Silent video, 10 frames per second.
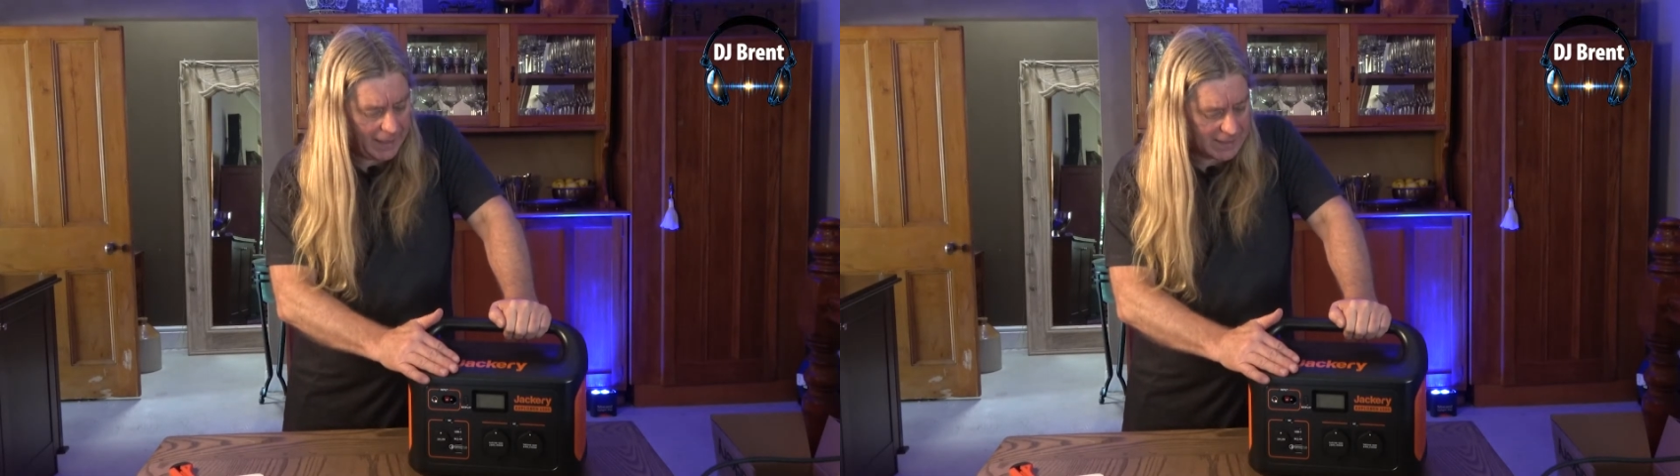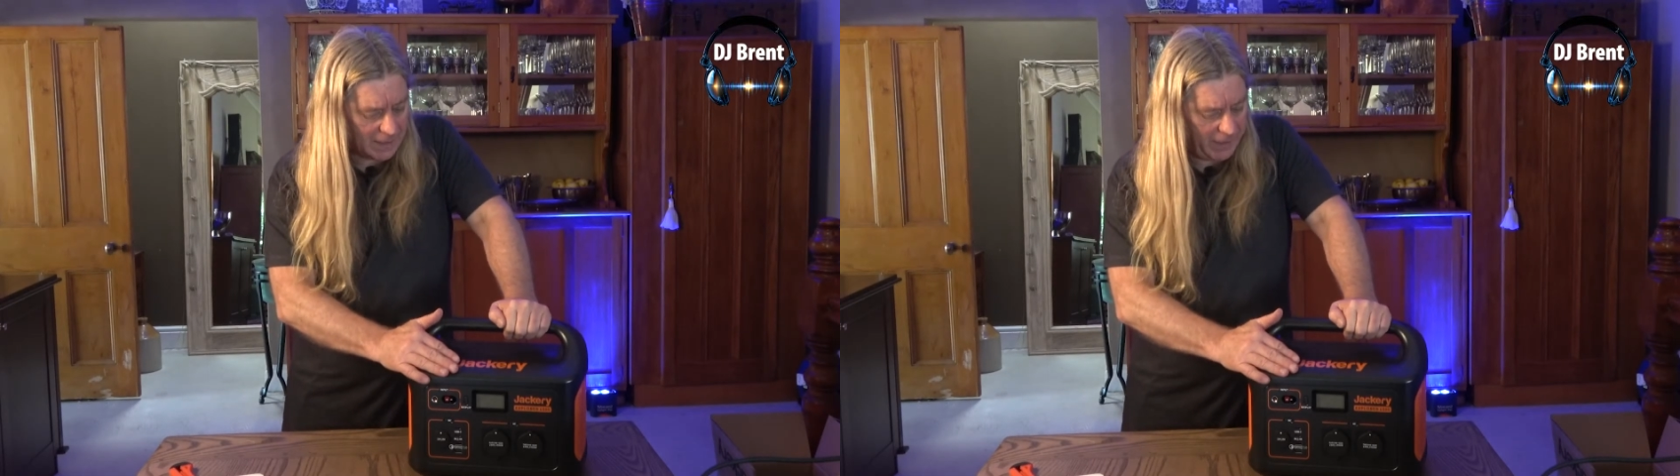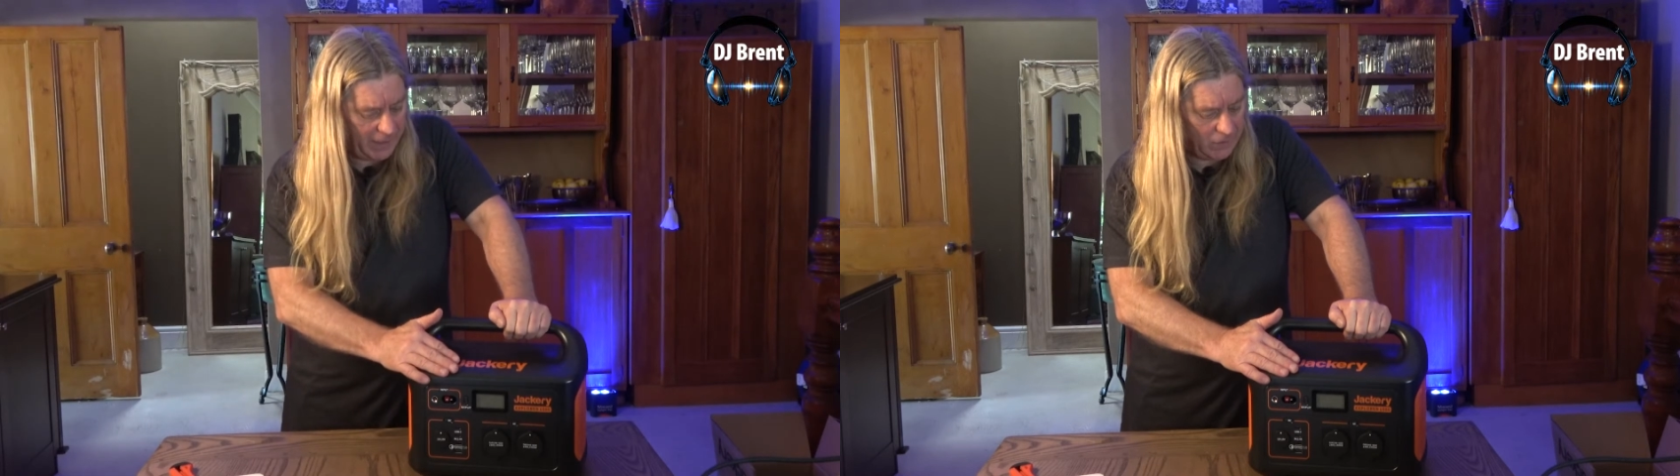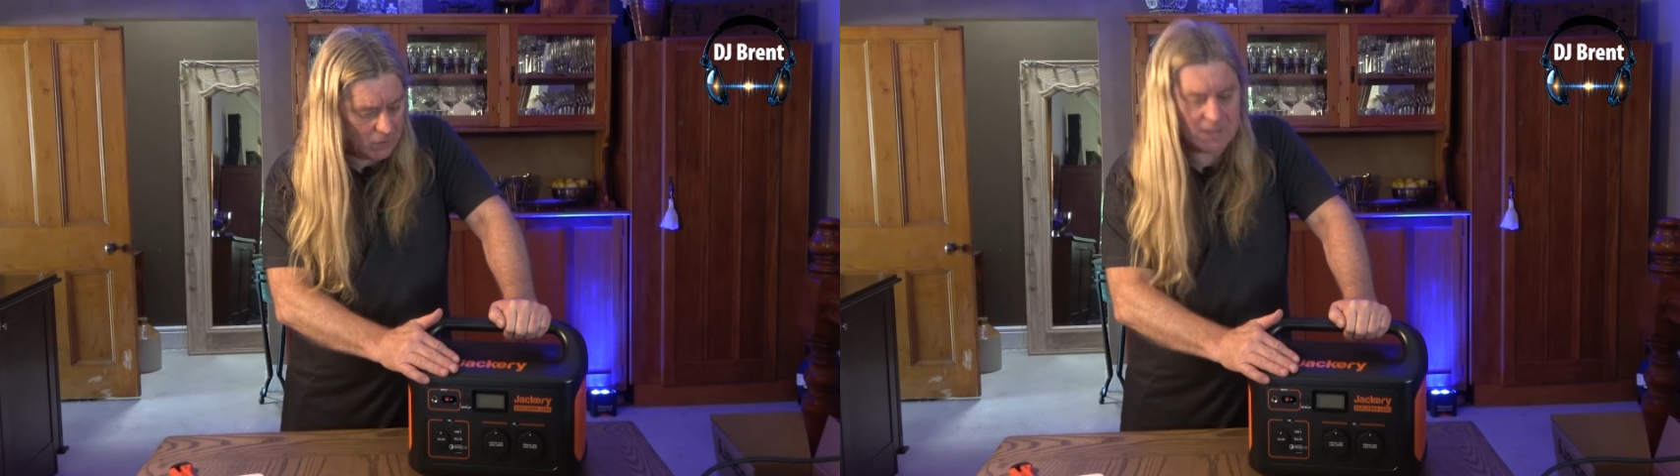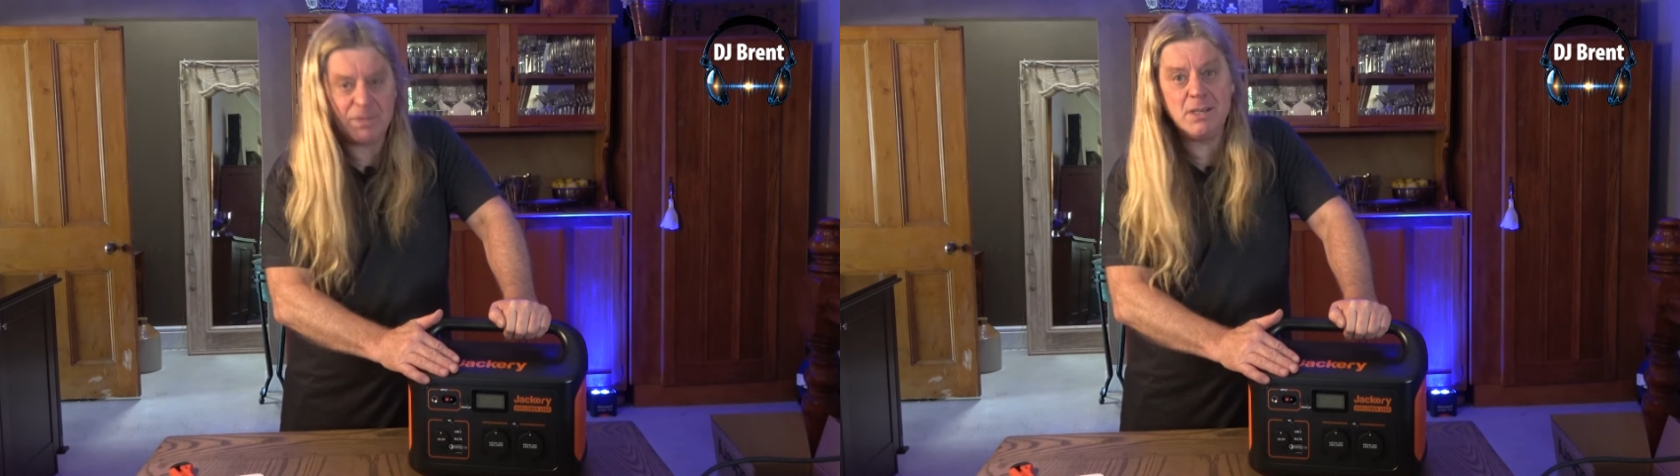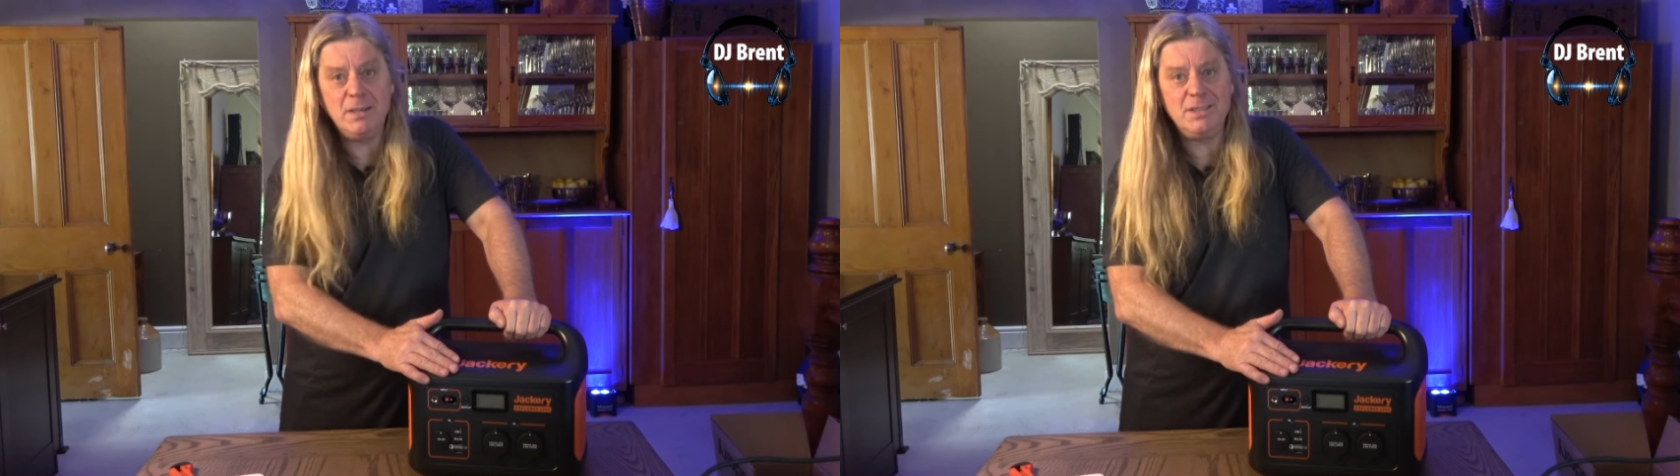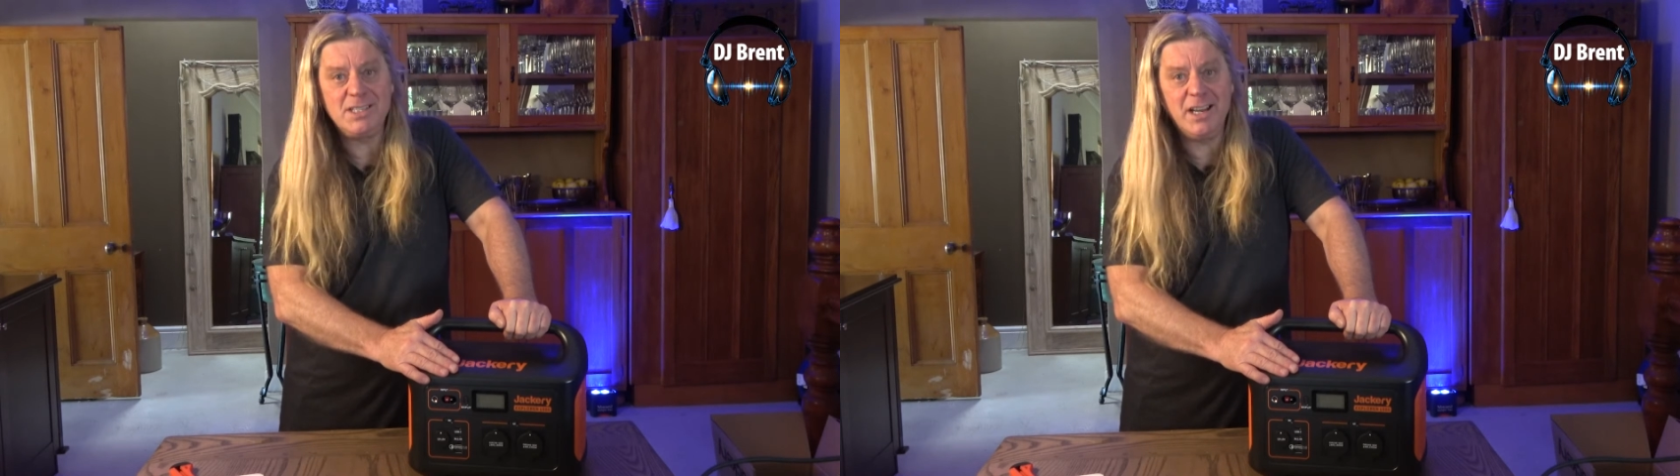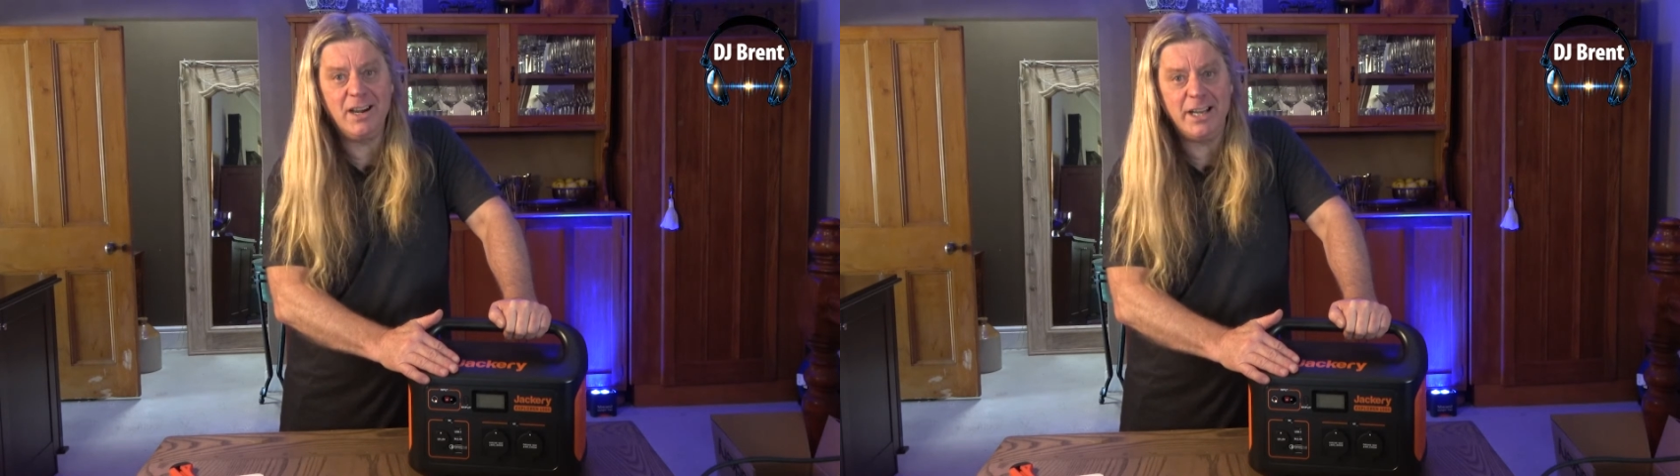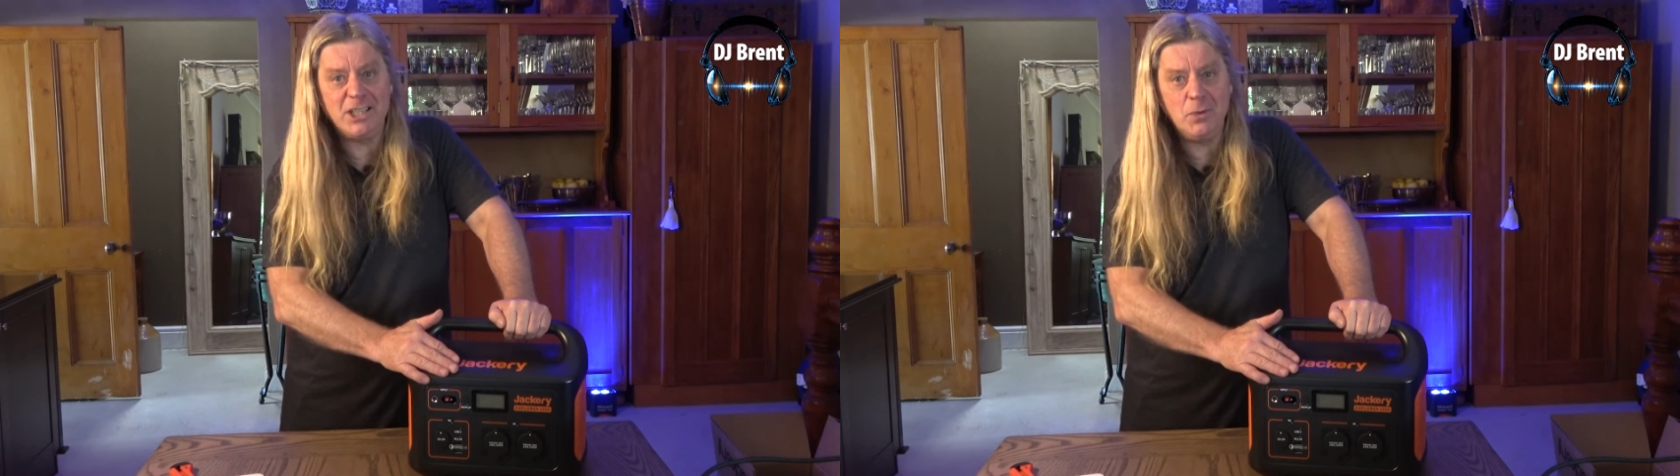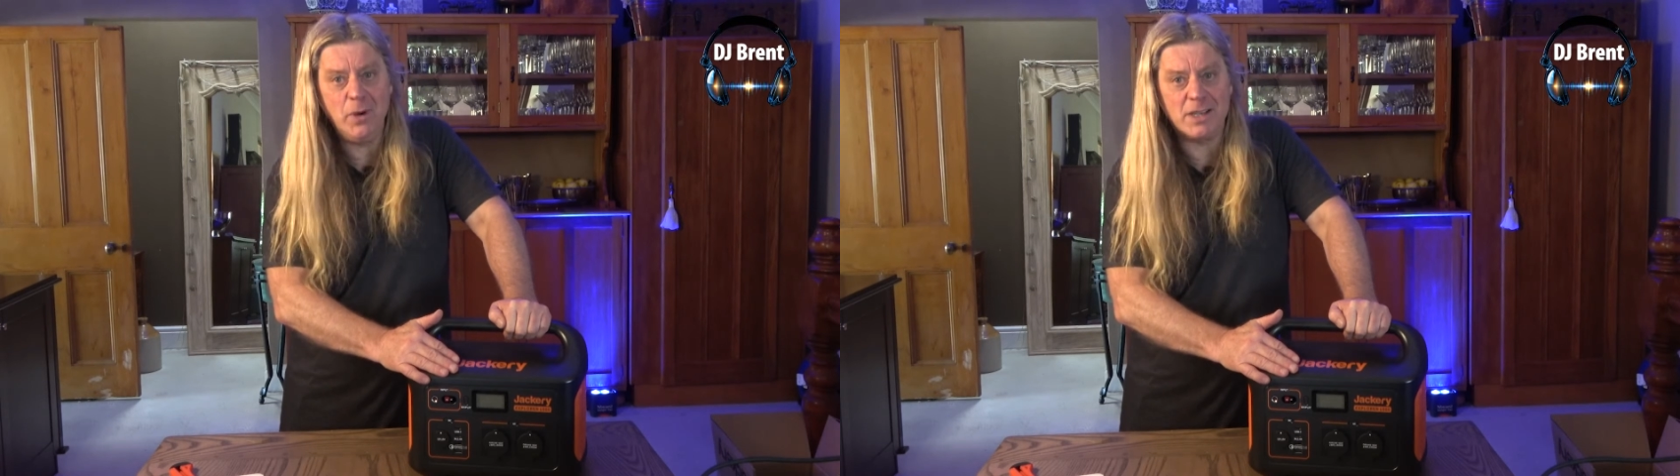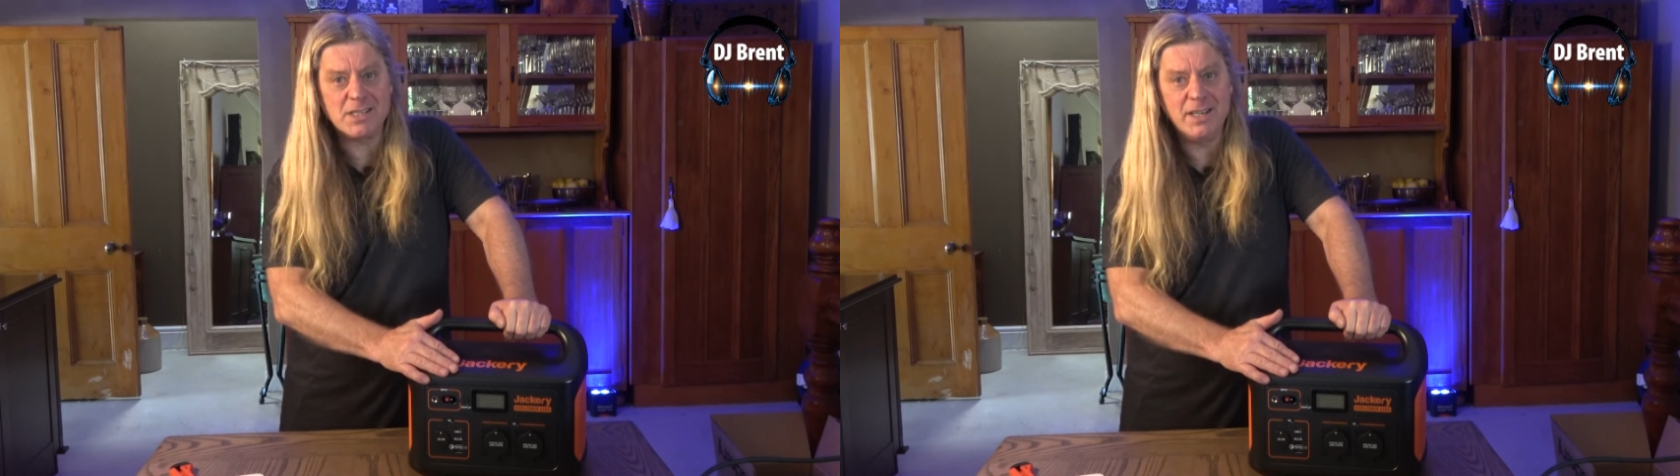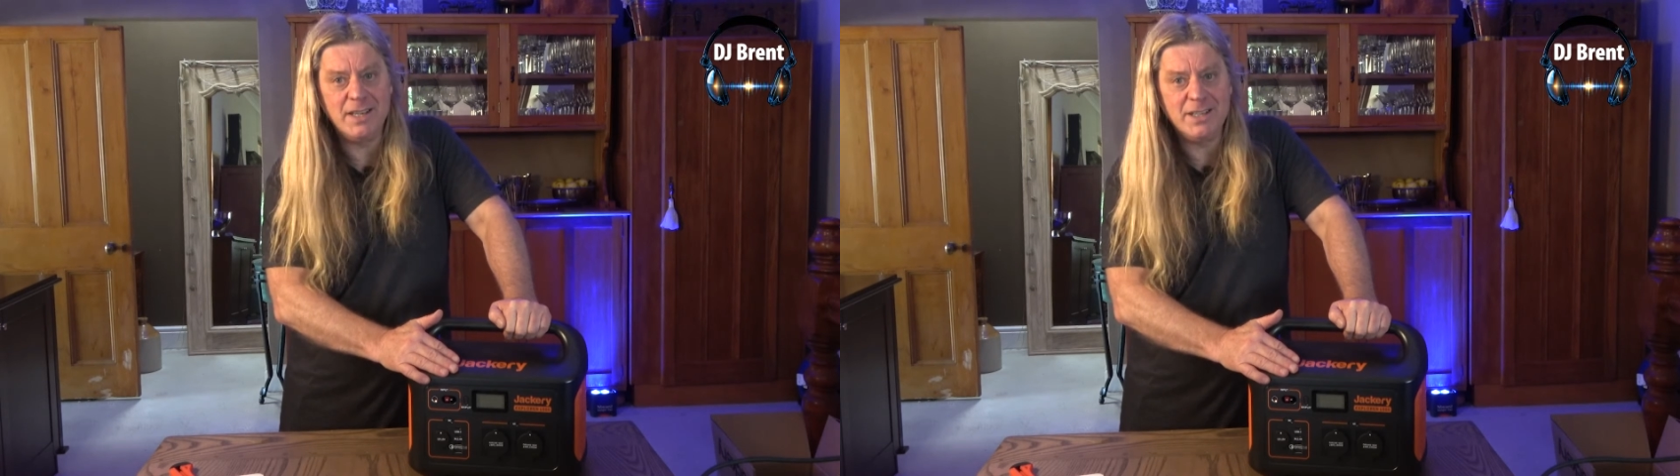it's going to be awesome to see how it actually works.